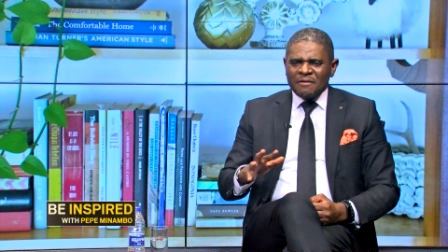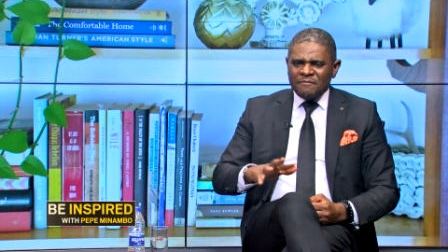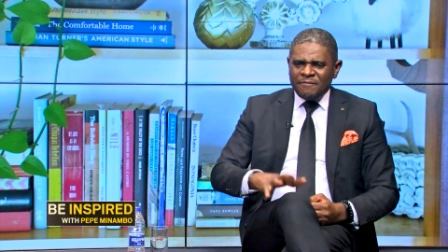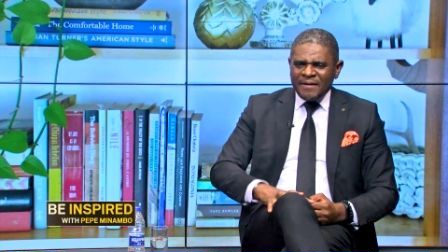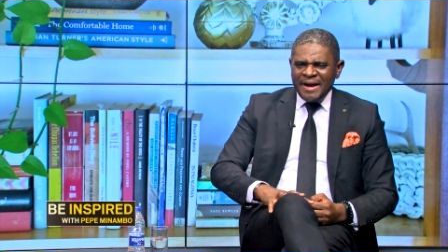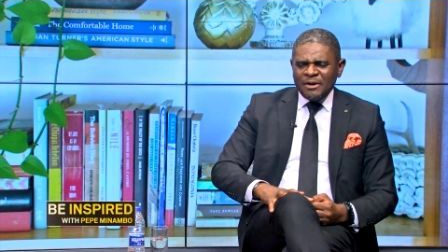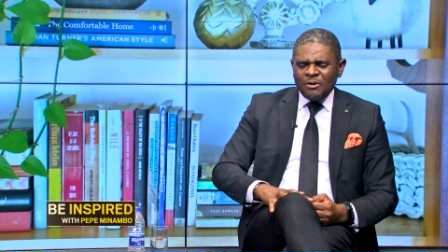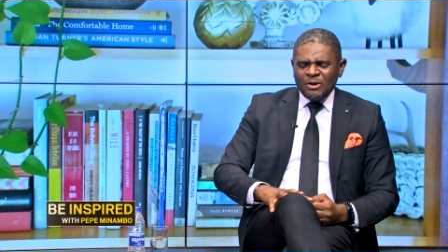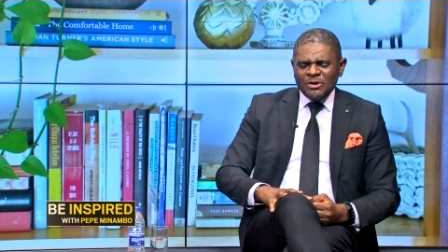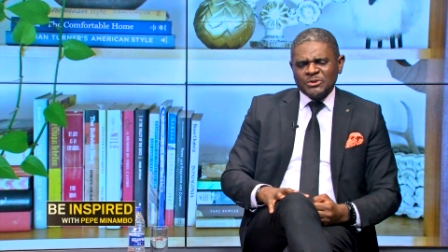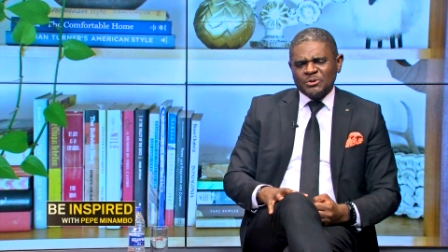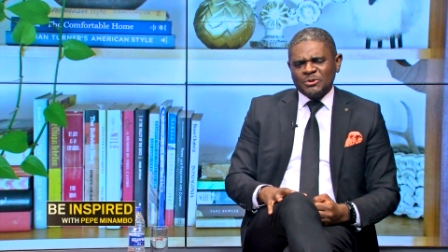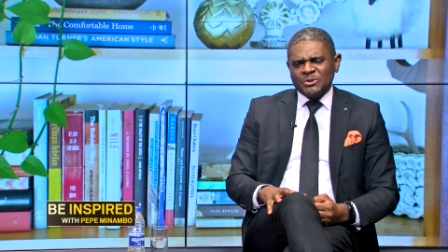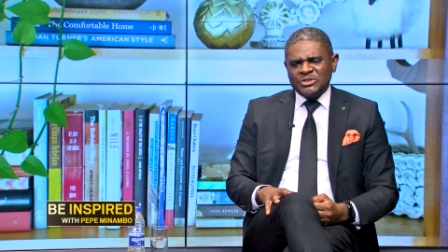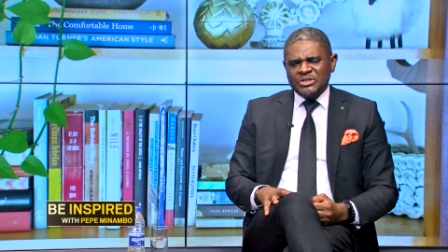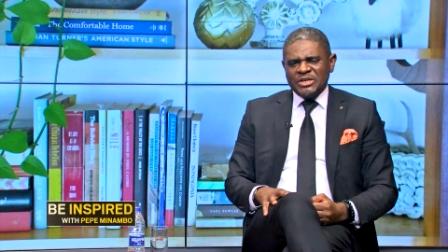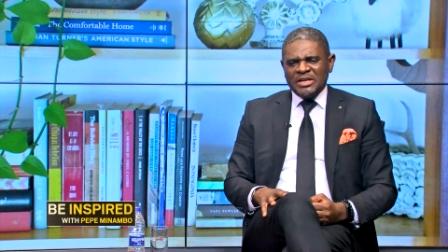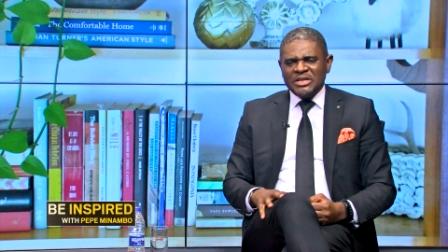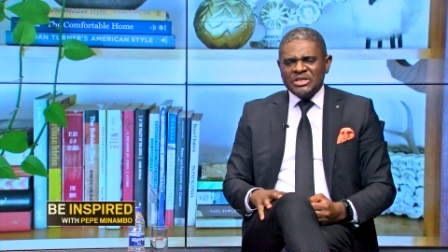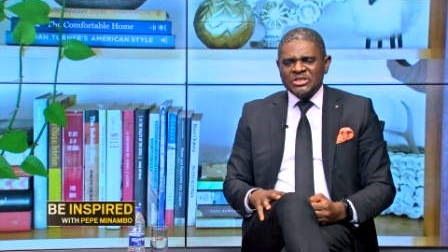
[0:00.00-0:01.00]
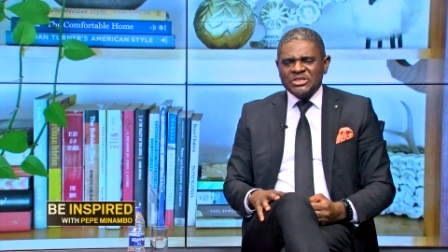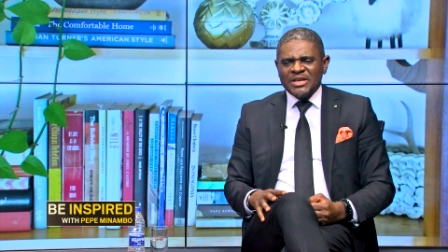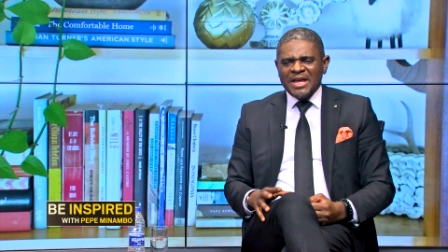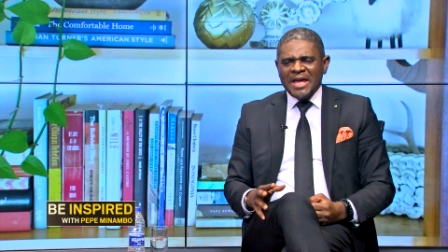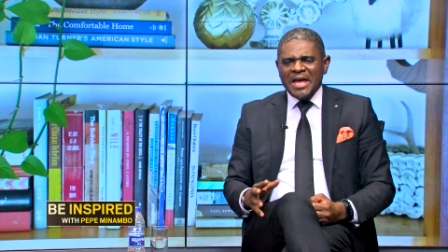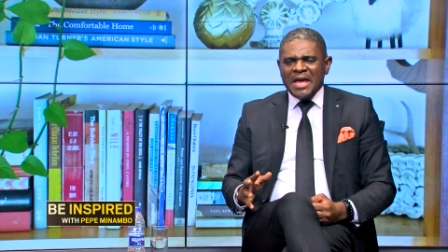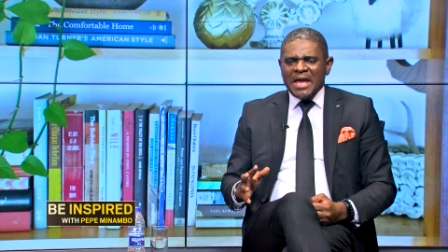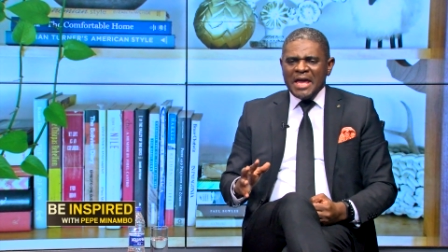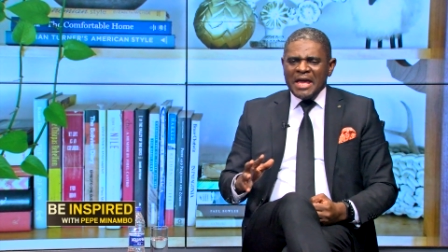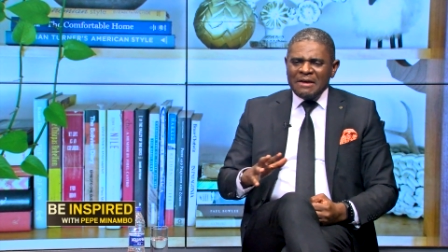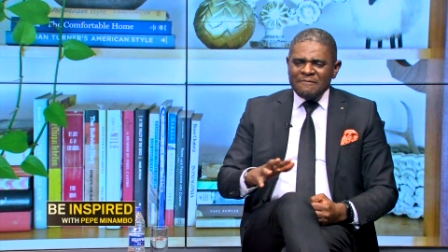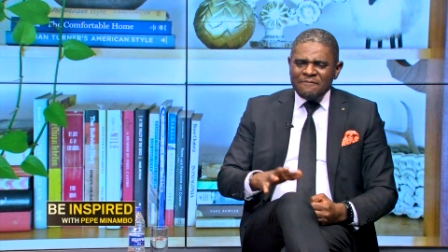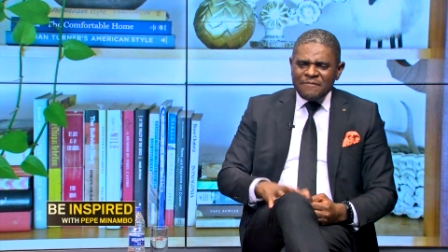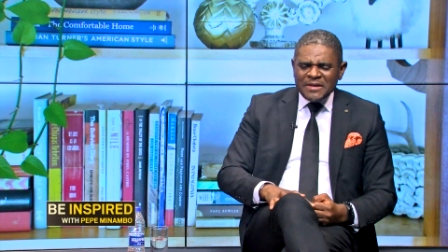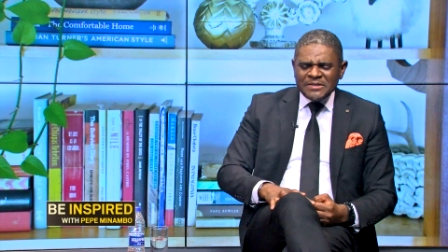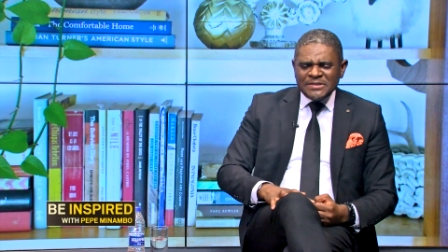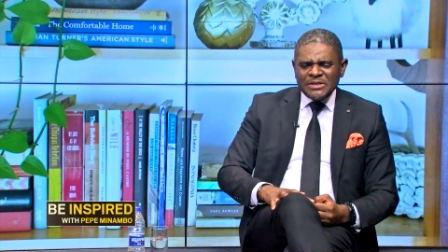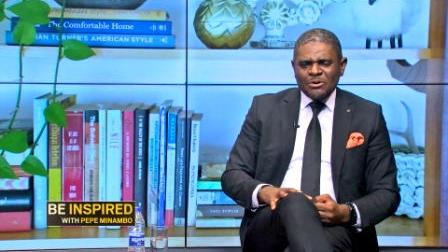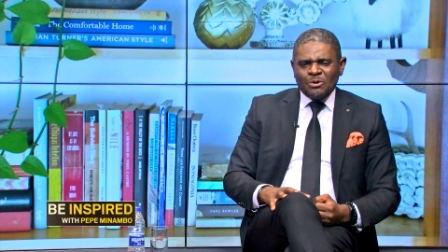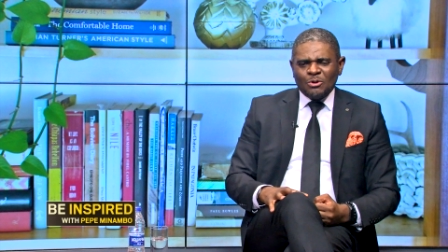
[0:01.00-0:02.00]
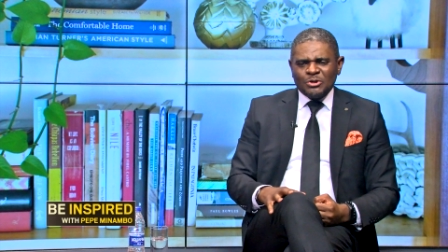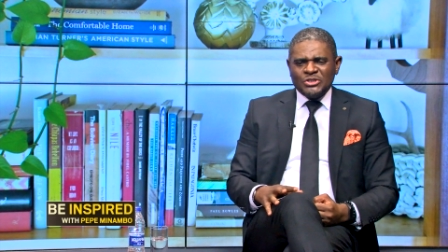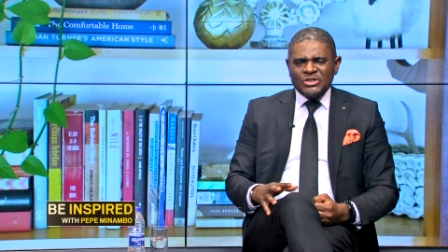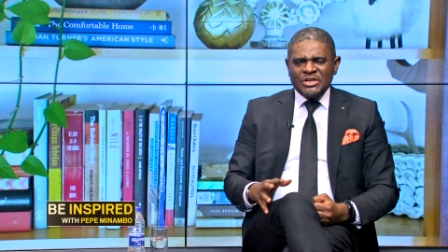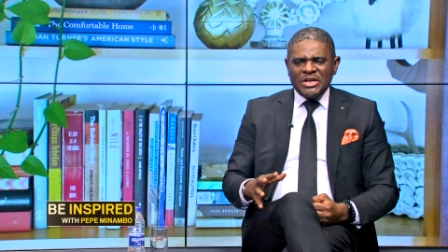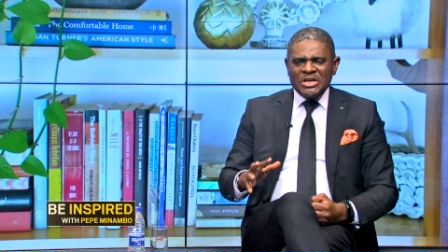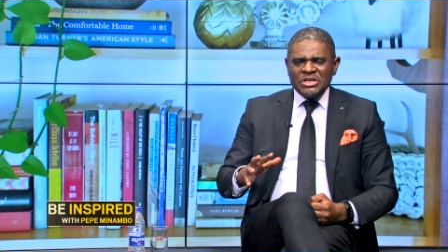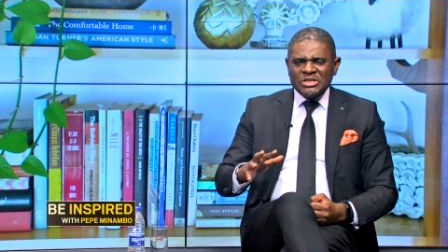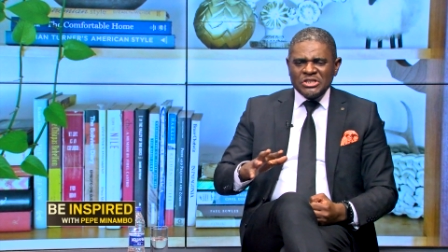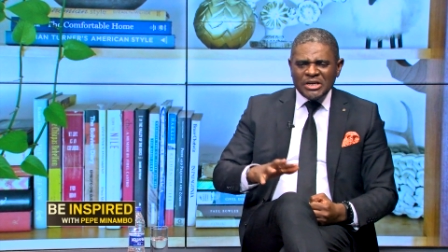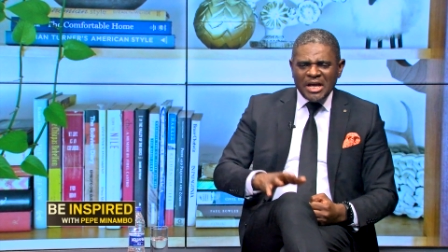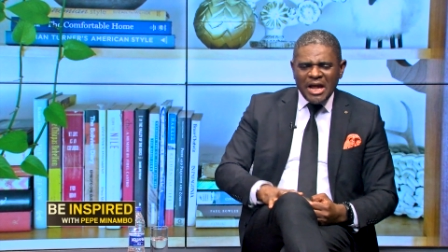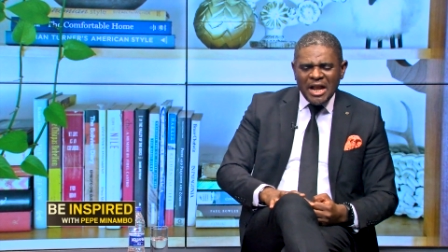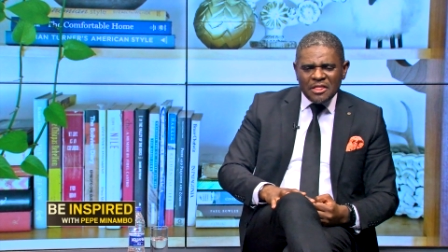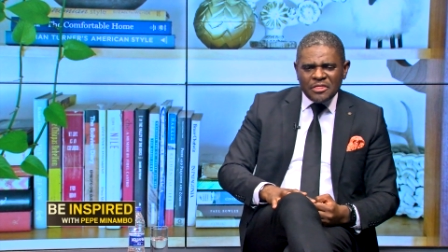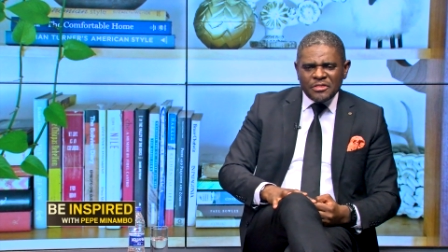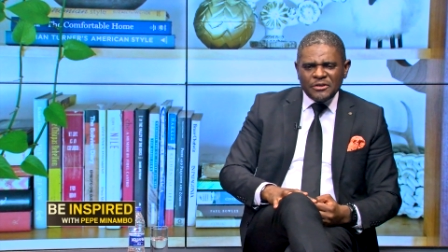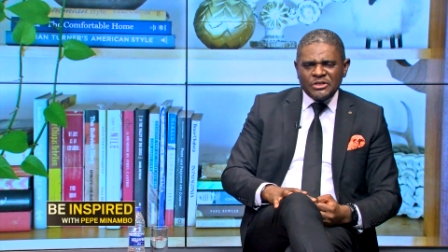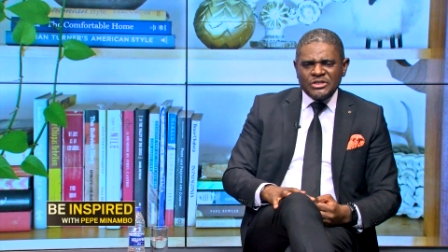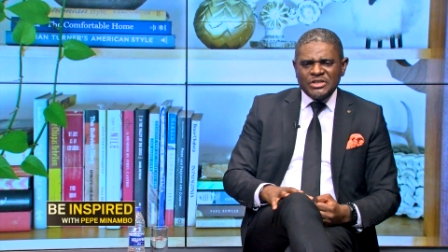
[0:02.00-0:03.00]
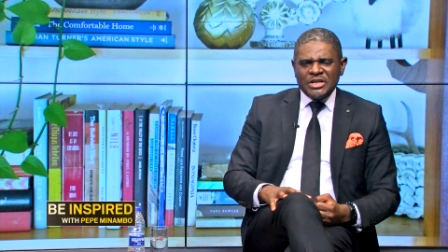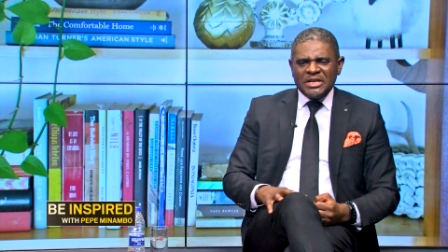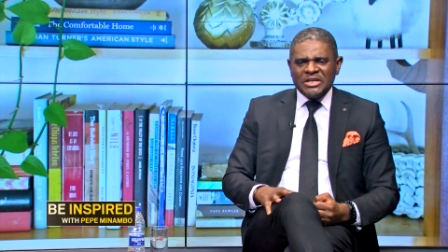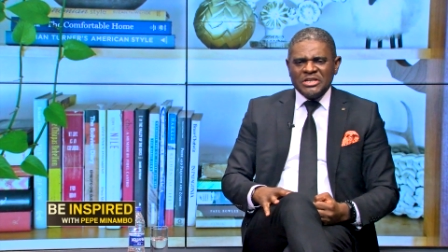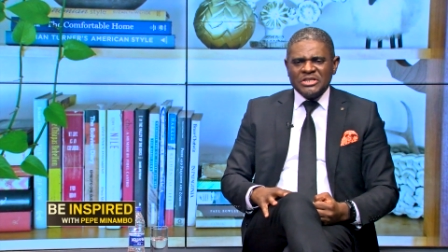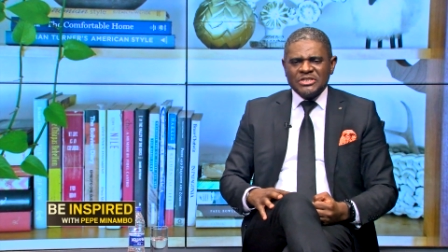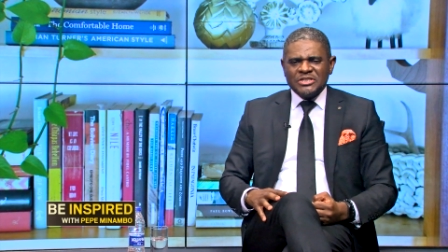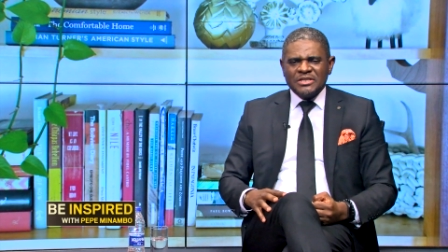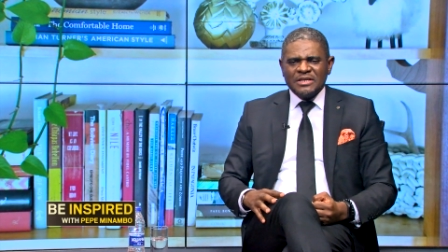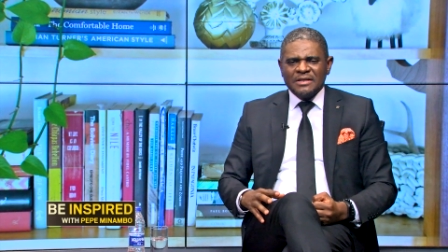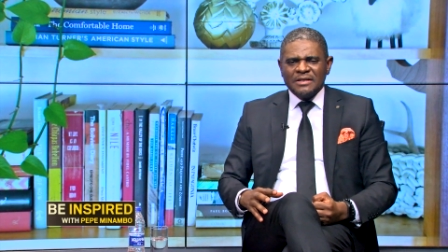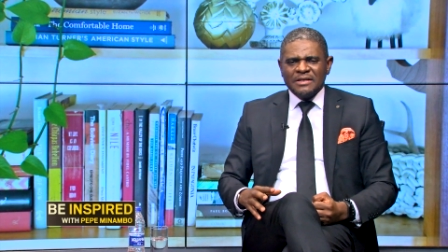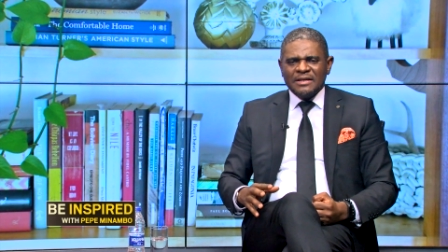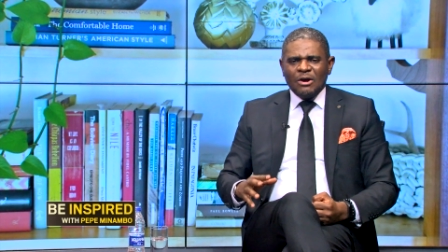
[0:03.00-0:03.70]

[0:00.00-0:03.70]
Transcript: financial change, physical change, health change,